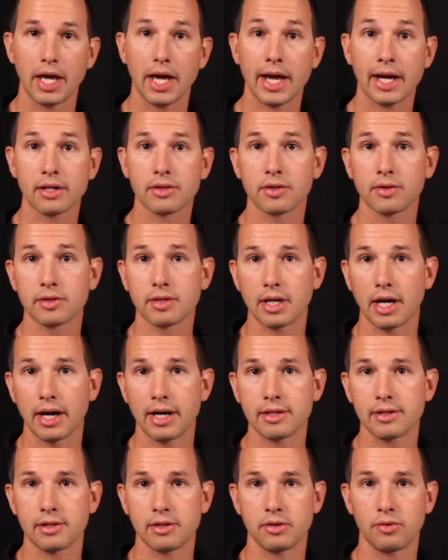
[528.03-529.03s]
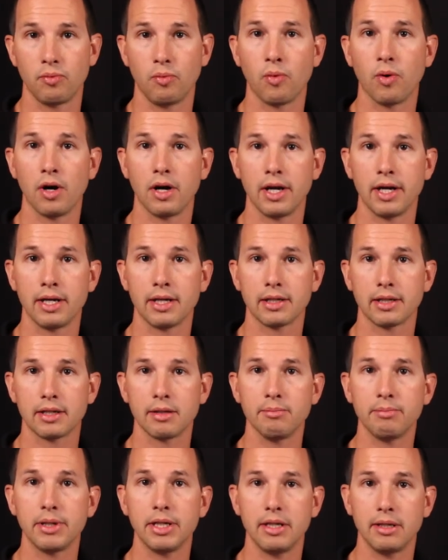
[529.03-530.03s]
Exercise is one
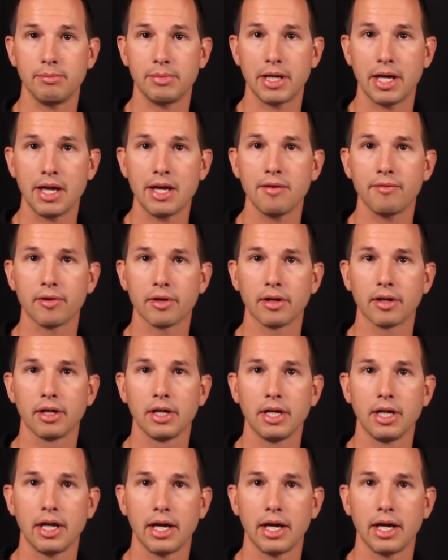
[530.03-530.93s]
competing behavior.